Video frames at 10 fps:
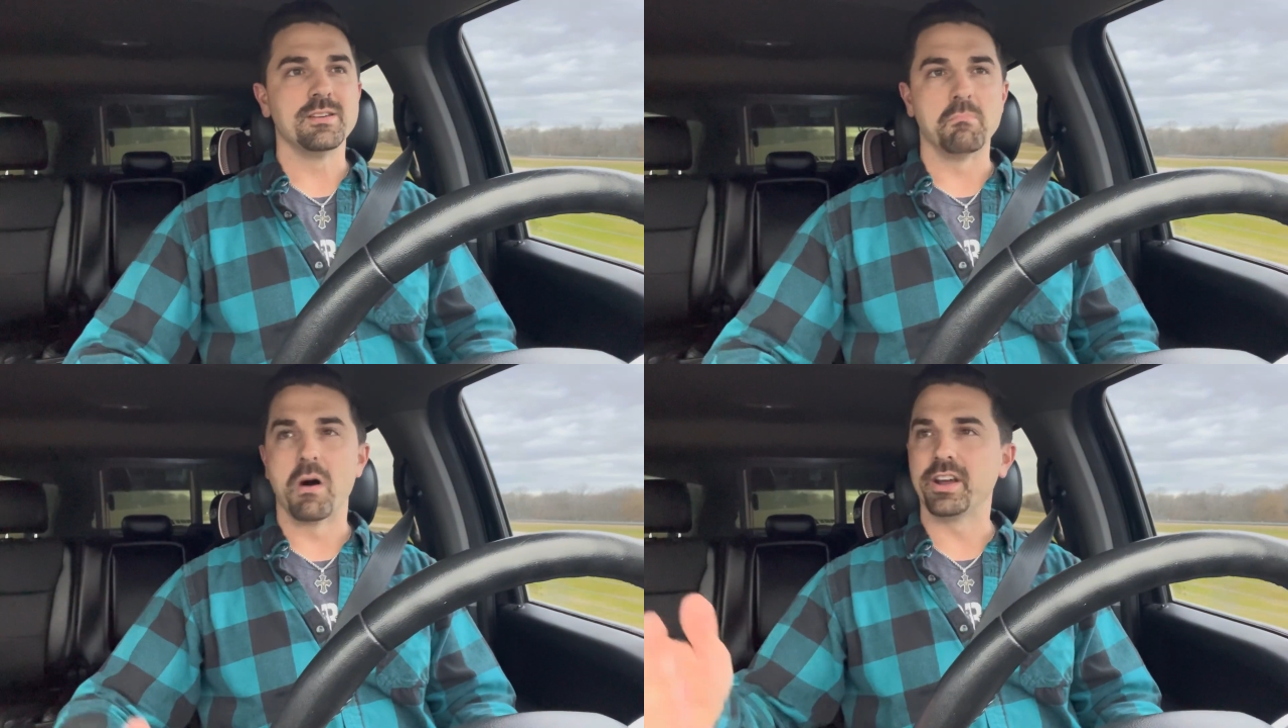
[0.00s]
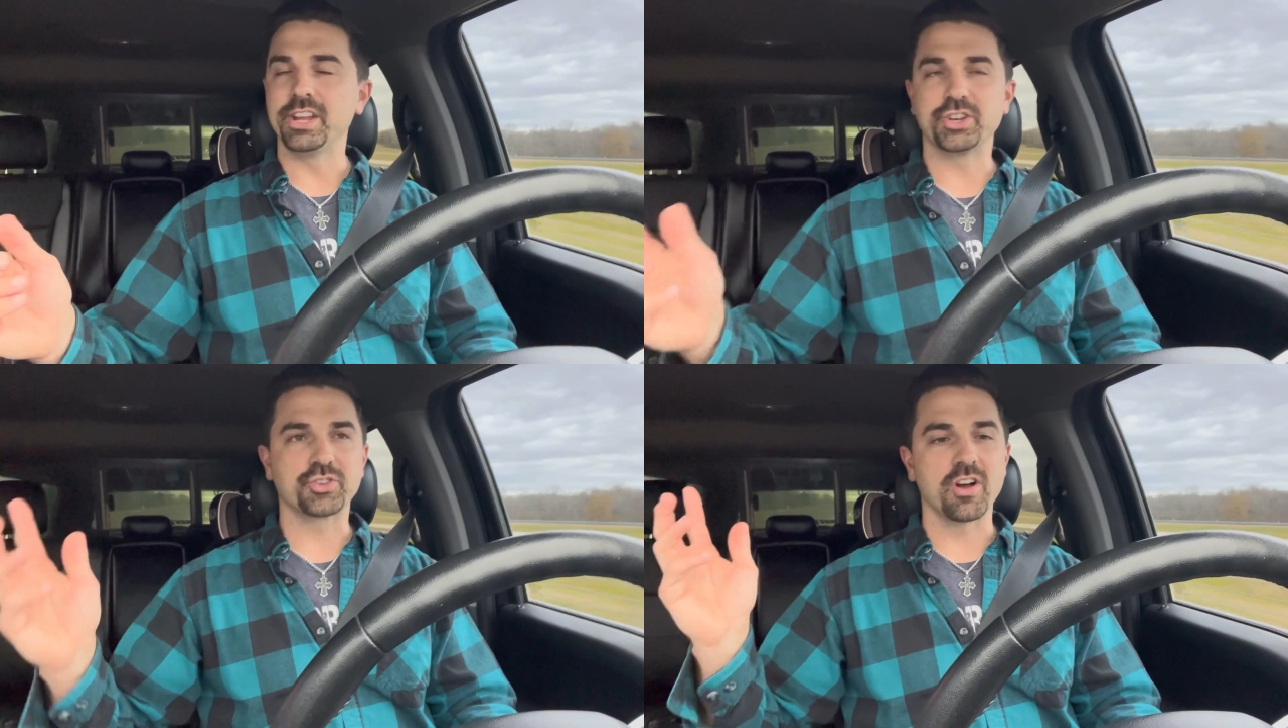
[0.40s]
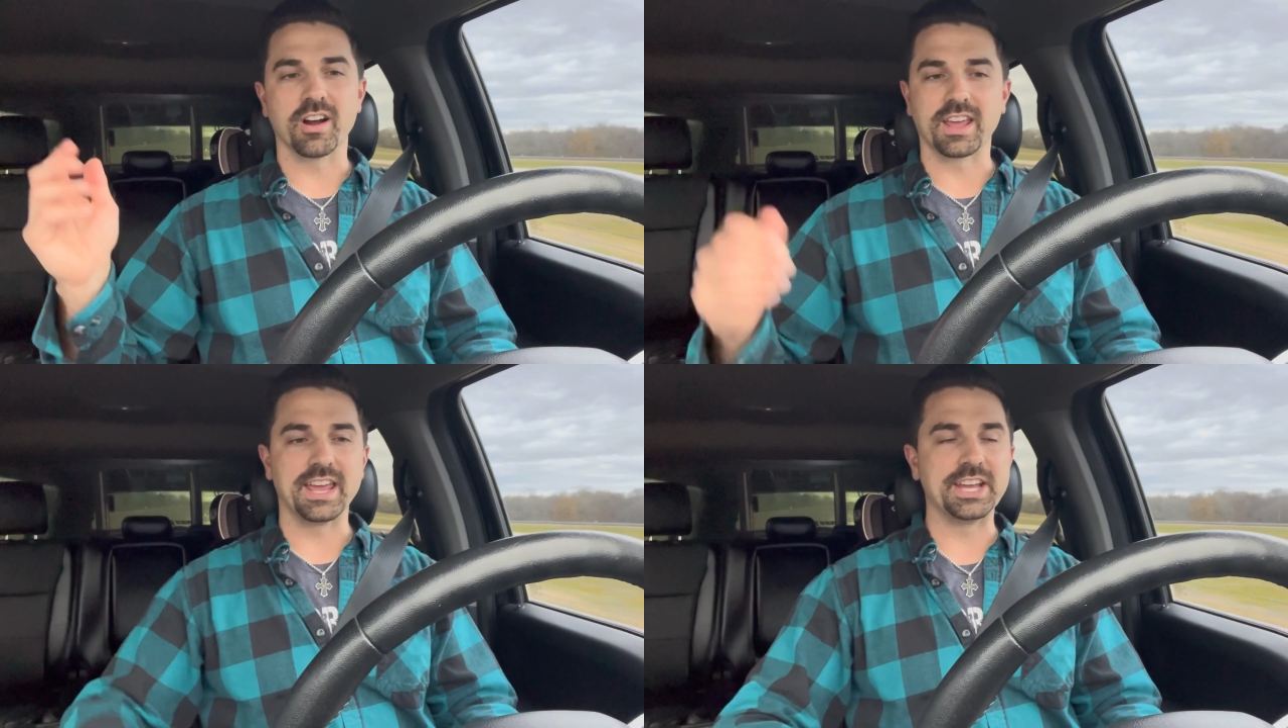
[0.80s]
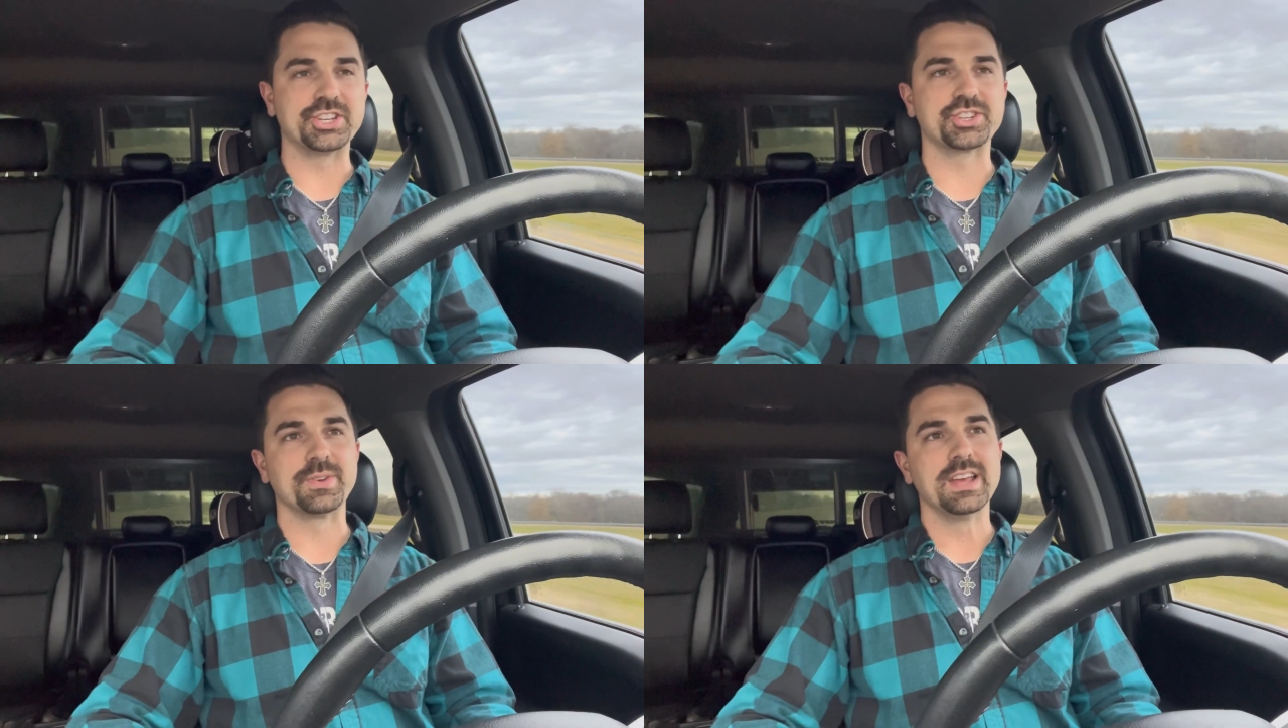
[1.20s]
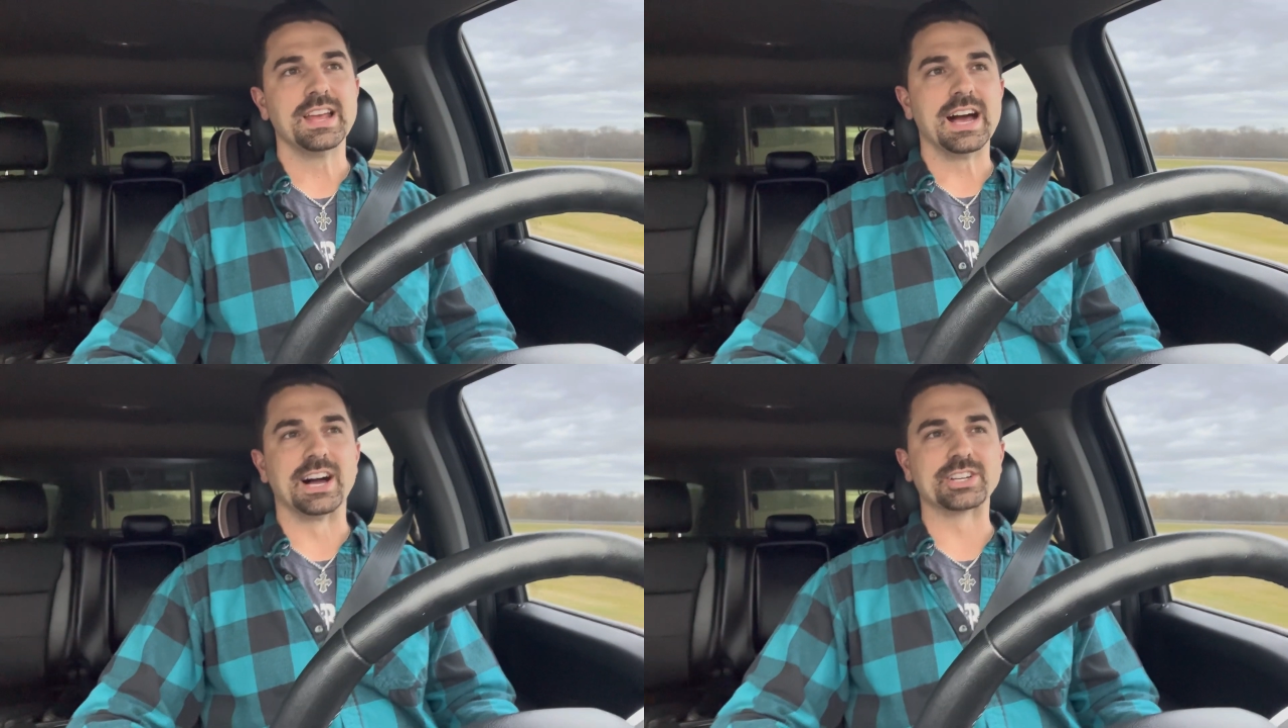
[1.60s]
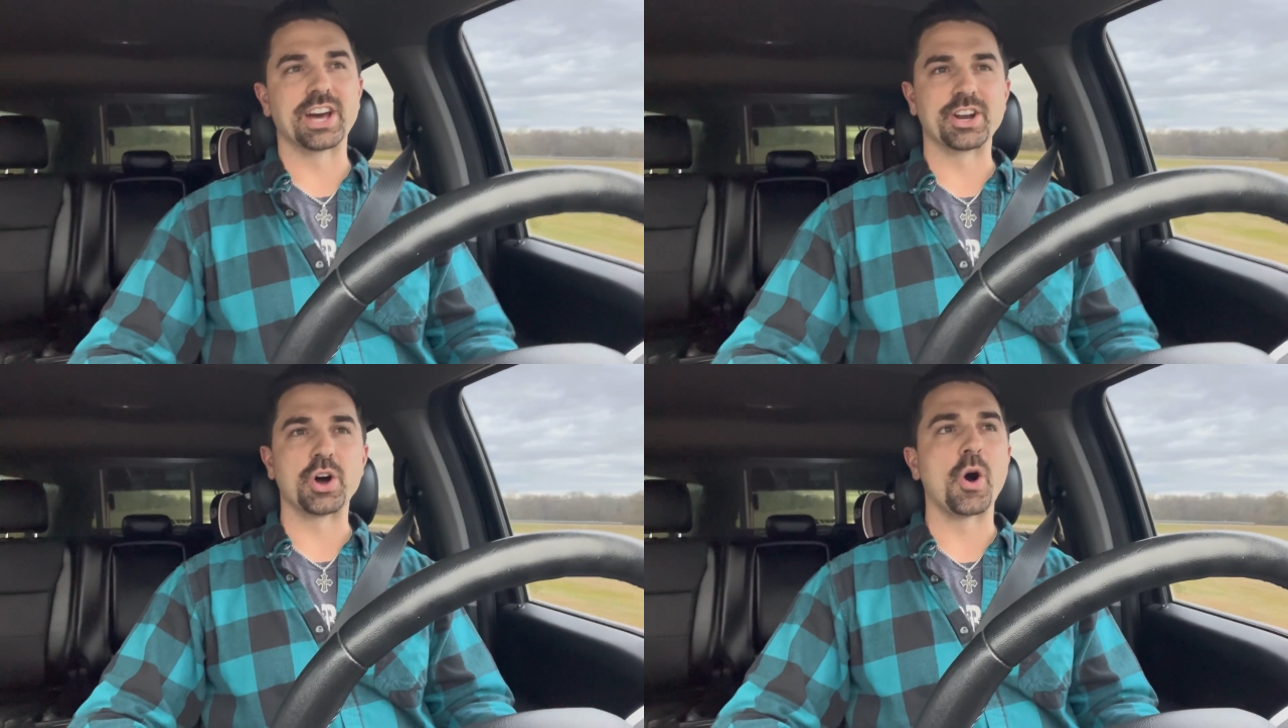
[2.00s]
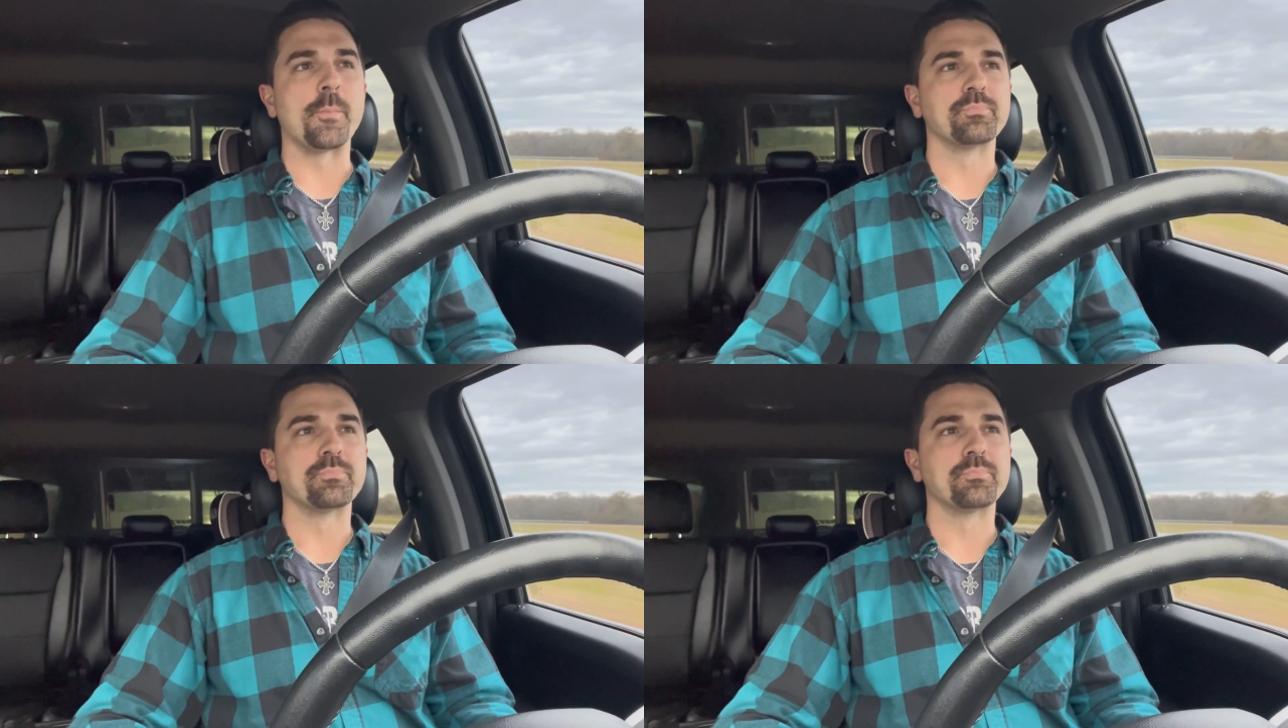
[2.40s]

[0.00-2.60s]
Money, truck, hitch. I got it all.